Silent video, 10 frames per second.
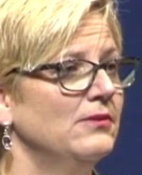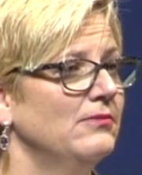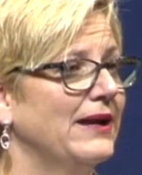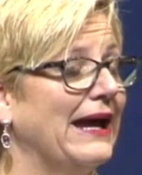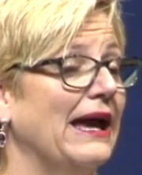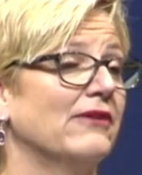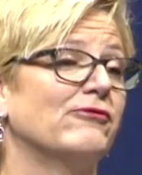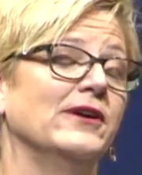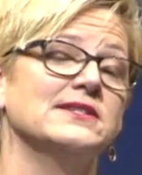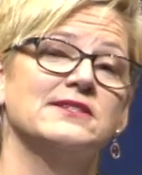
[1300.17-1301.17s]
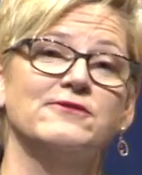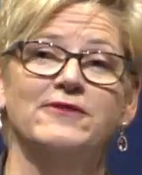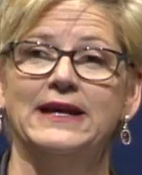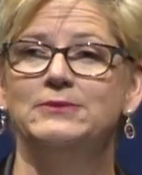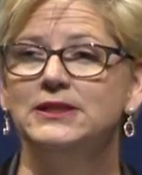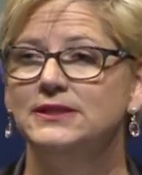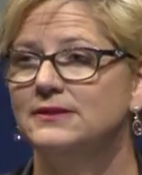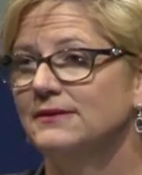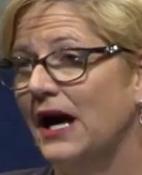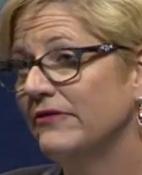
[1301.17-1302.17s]
But I have friends and family.
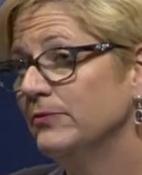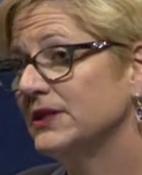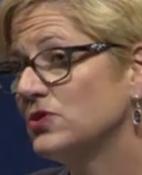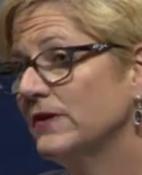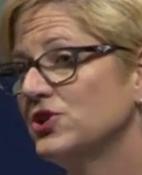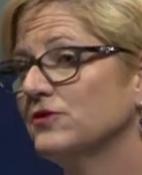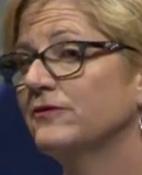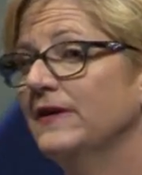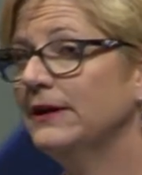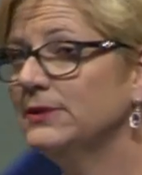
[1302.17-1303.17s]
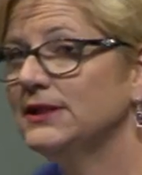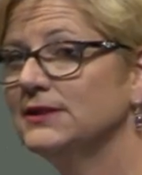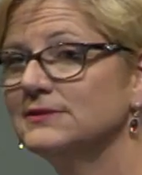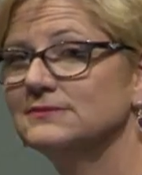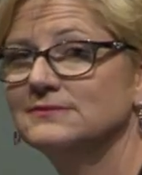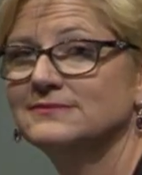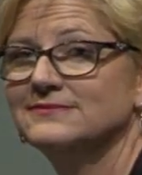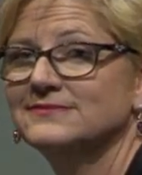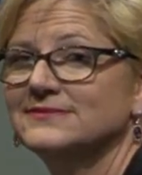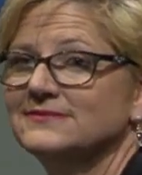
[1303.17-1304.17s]
I have a mixed racial family.
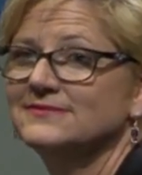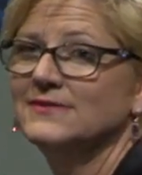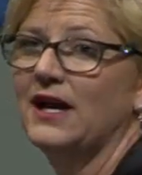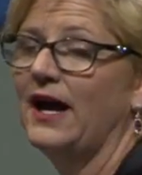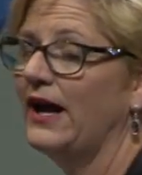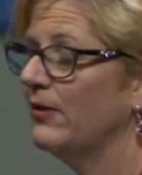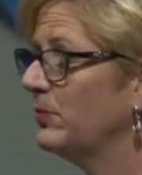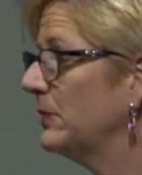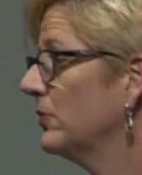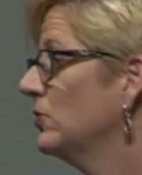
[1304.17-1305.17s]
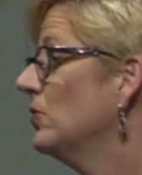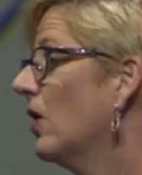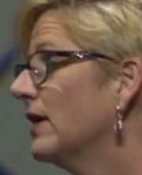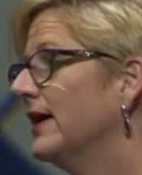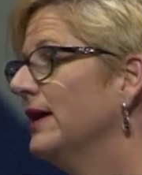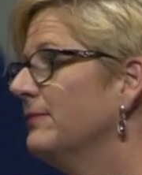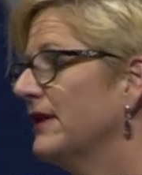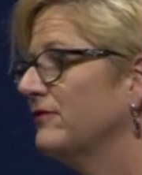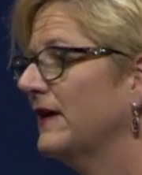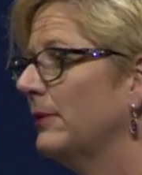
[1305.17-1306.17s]
I have people who are gay in my
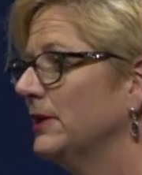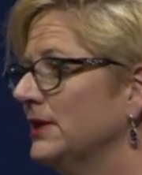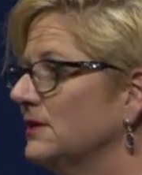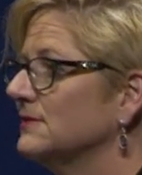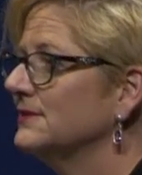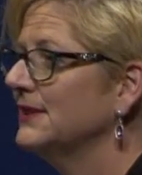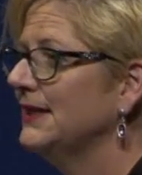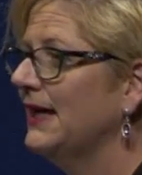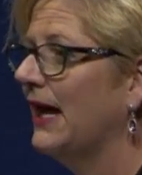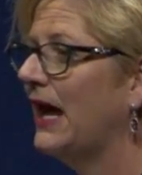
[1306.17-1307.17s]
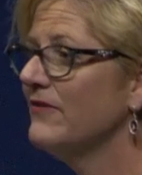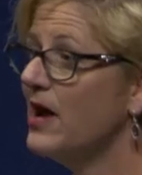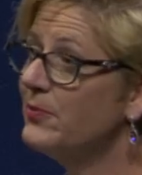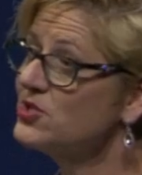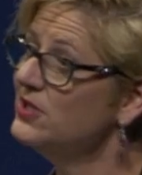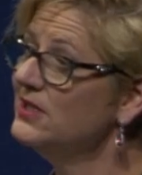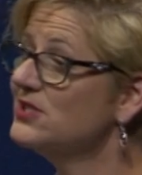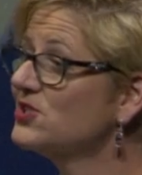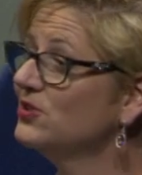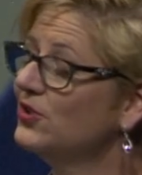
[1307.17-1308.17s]
family, and I have
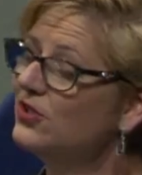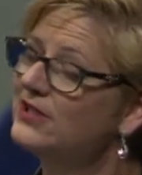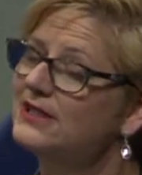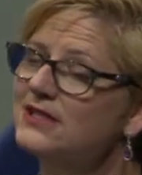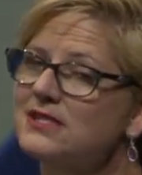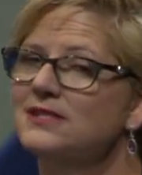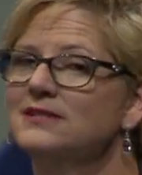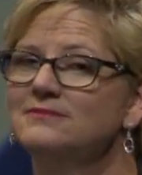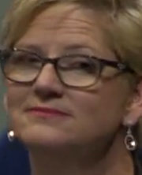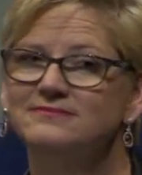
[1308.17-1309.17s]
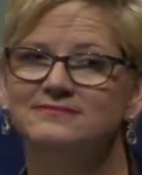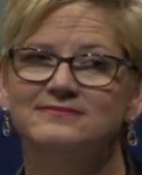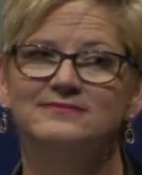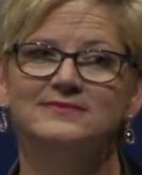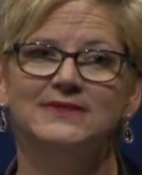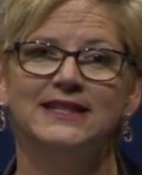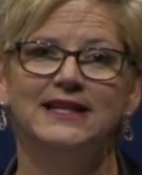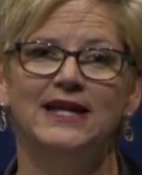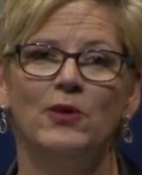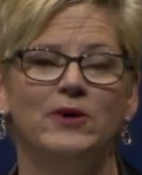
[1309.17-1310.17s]
opportunities to learn and listen.
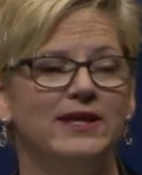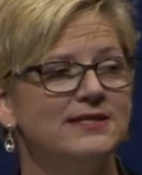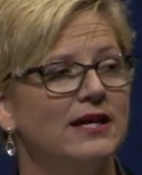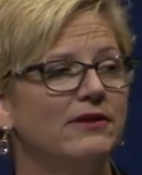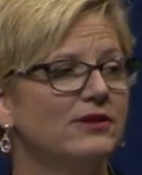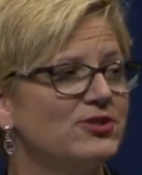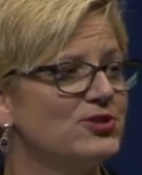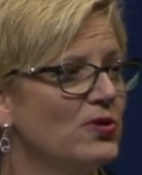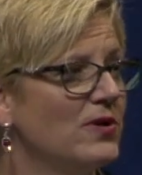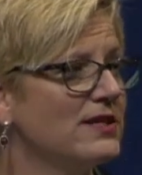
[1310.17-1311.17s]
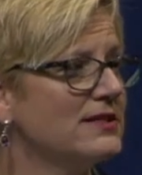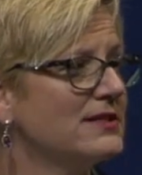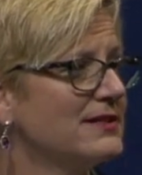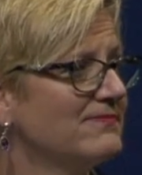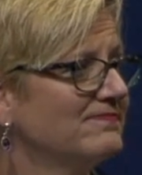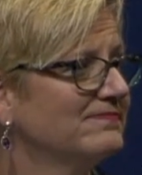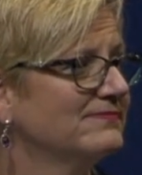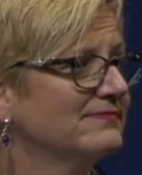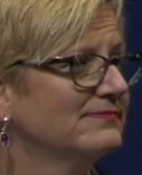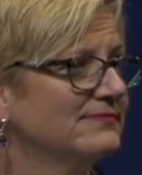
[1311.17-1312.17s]
And when they tell their stories,
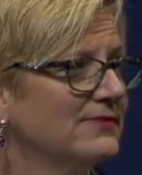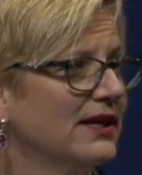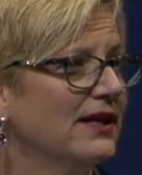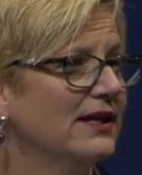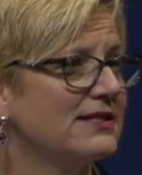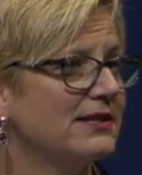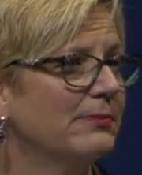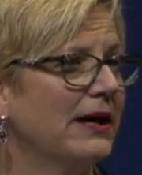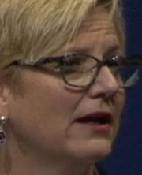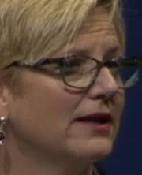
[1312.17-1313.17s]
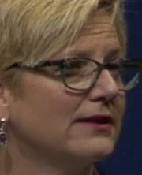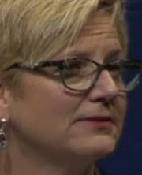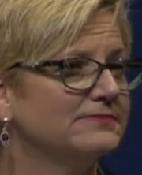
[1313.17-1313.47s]
it's compelling.